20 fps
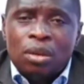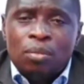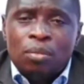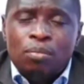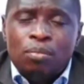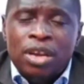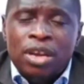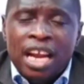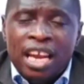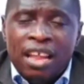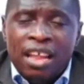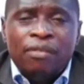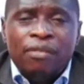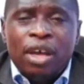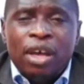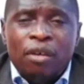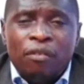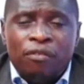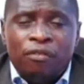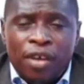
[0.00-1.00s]
deliver
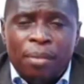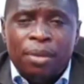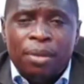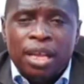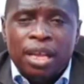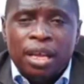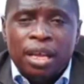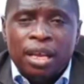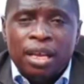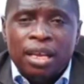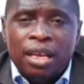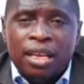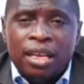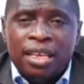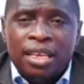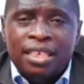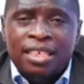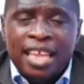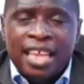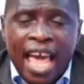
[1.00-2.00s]
your family
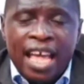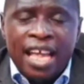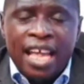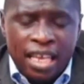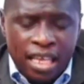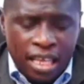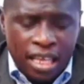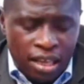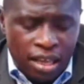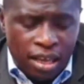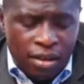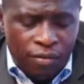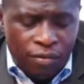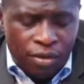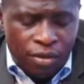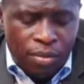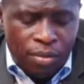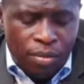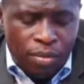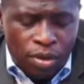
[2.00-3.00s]
daily
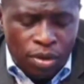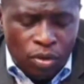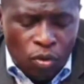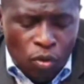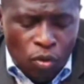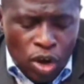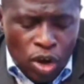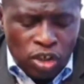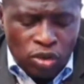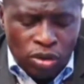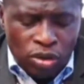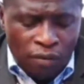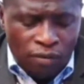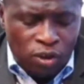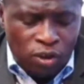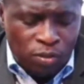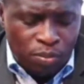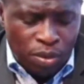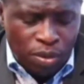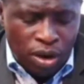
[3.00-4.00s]
from witchcraft
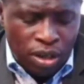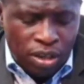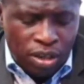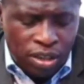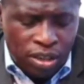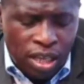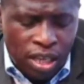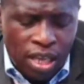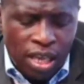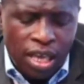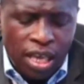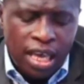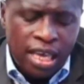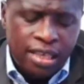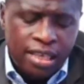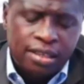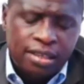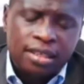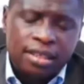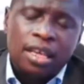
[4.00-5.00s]
spirits
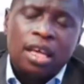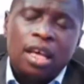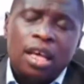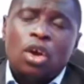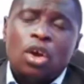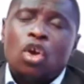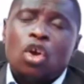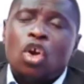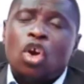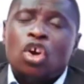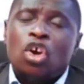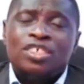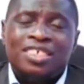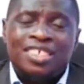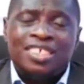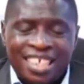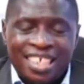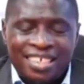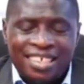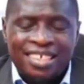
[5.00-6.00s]
is
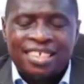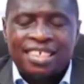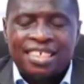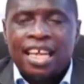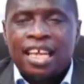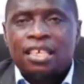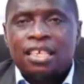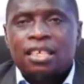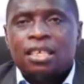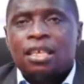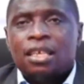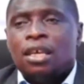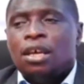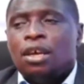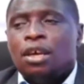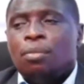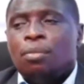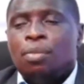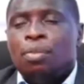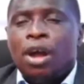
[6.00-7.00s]
consistent
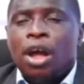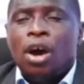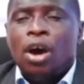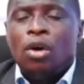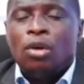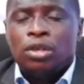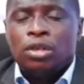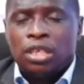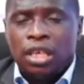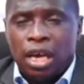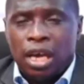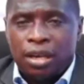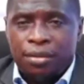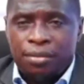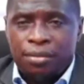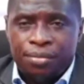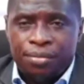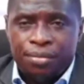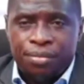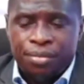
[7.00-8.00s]
prayer altar.
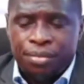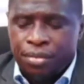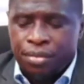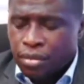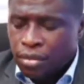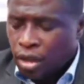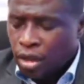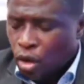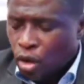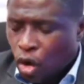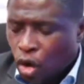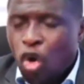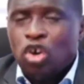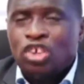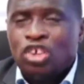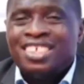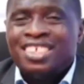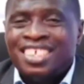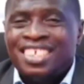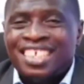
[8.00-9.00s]

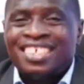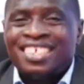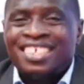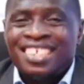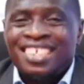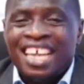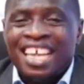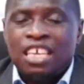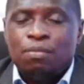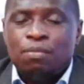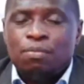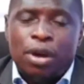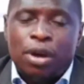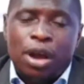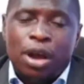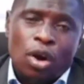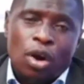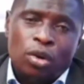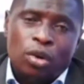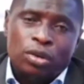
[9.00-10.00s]
Consistent
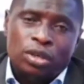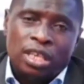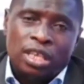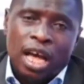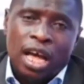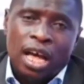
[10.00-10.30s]
prayer altar.